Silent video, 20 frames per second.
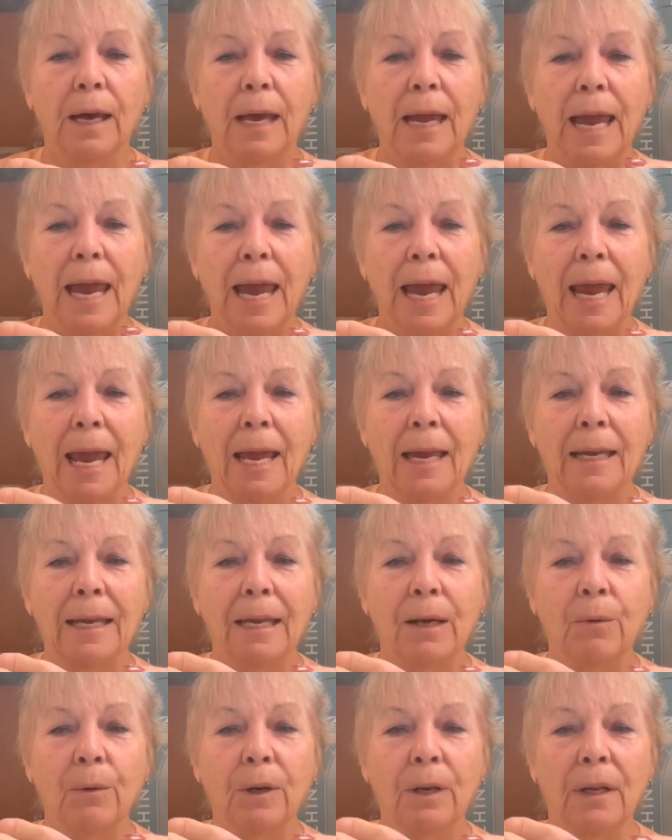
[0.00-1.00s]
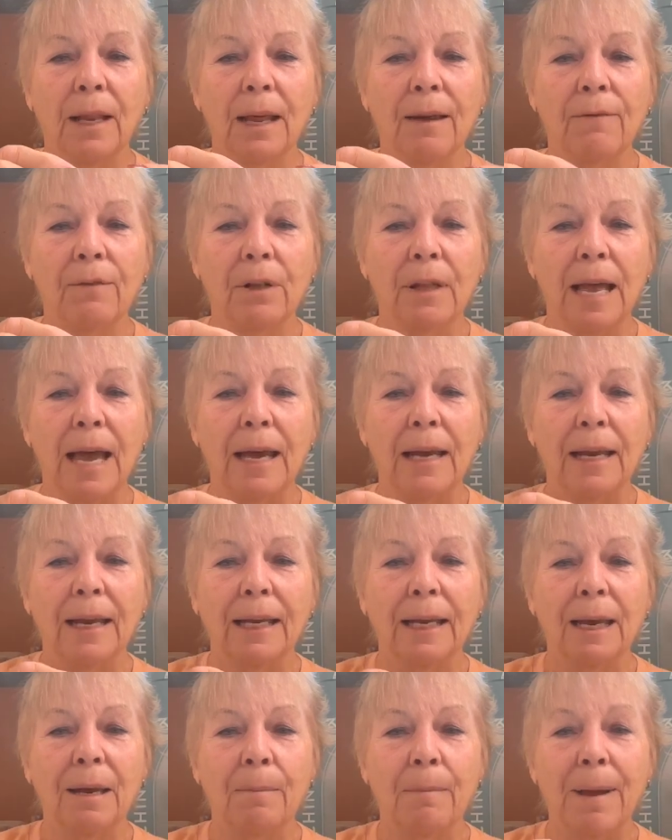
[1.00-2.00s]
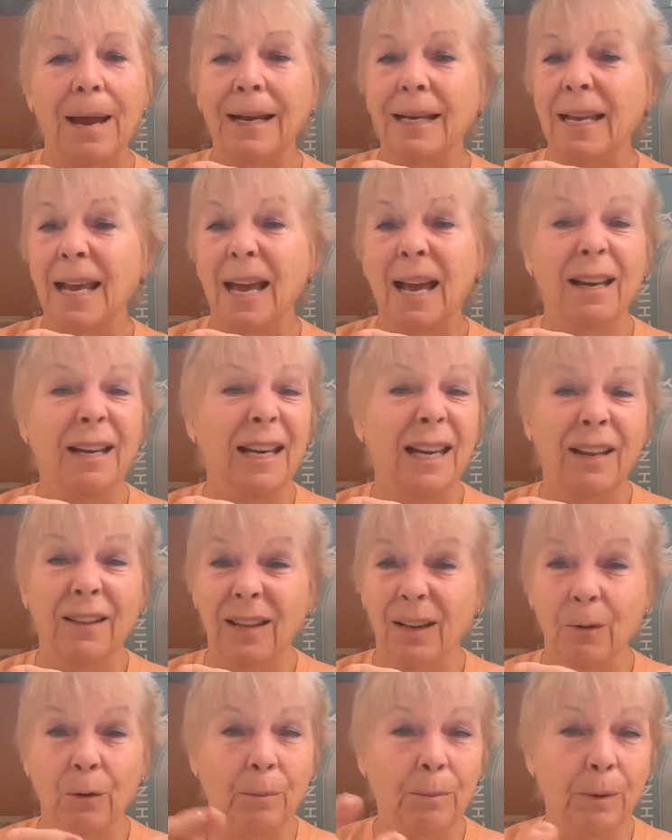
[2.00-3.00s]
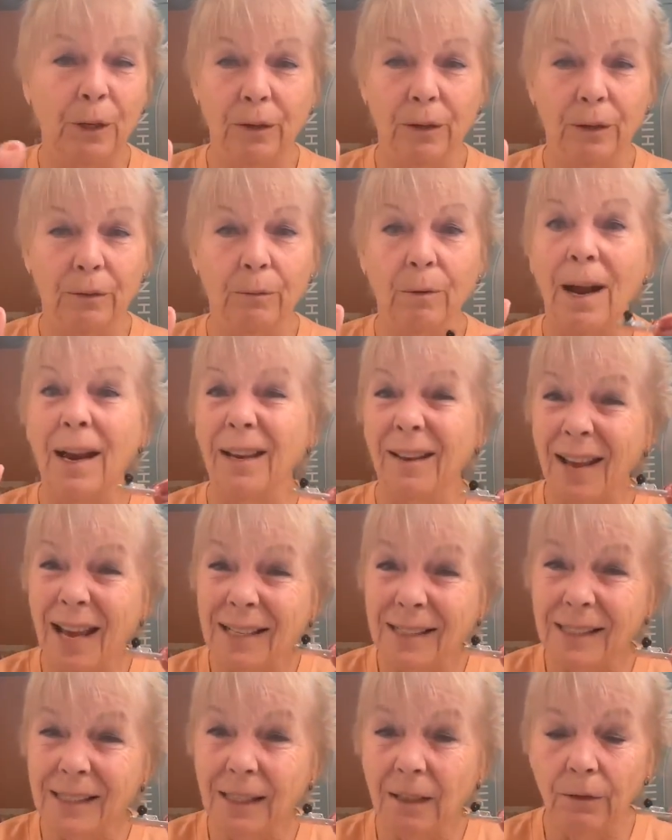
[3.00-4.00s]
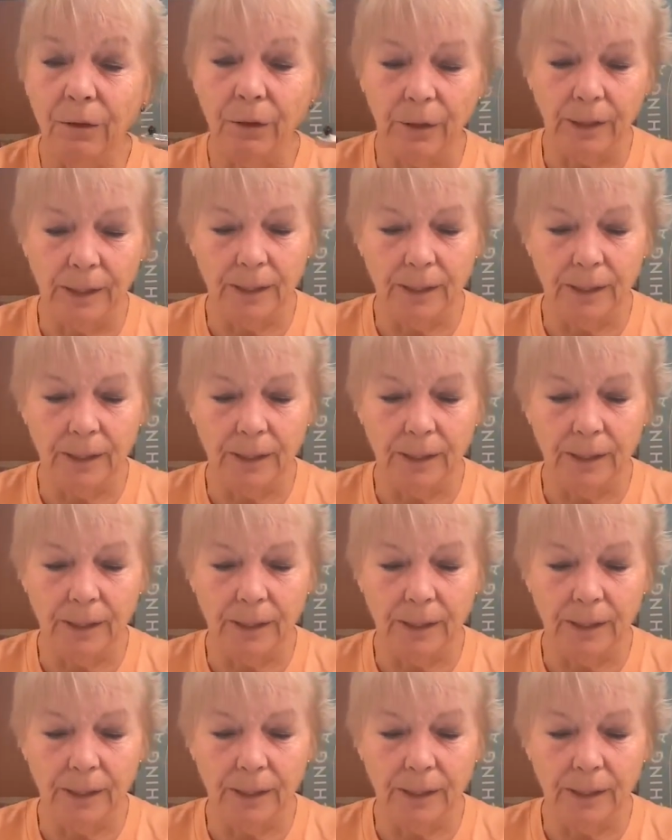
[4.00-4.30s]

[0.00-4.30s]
and it would level out and come back down, and it would be good, right? And that's still good.